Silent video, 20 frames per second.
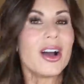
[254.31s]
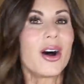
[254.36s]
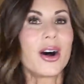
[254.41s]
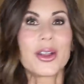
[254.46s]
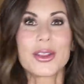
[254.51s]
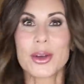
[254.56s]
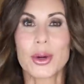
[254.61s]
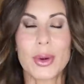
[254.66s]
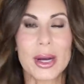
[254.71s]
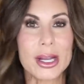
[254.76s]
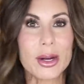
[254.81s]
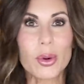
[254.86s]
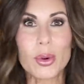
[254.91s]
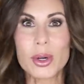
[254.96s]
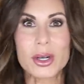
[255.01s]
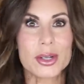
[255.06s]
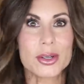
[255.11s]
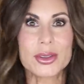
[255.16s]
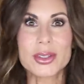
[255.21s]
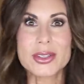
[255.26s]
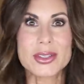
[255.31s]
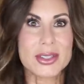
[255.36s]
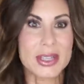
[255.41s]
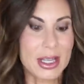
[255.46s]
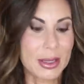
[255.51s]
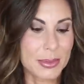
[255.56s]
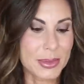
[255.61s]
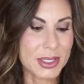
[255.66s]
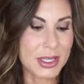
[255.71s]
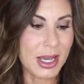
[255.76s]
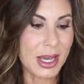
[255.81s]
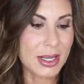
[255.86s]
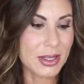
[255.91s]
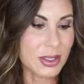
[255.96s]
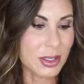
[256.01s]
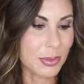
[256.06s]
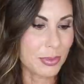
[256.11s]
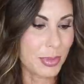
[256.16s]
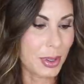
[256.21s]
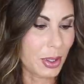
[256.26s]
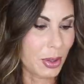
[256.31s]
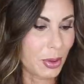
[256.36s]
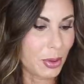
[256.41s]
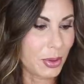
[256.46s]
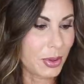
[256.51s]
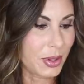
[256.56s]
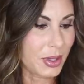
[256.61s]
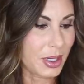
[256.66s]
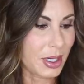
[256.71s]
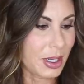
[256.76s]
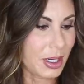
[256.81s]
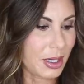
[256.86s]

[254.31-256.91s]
although I ordered the same size in both.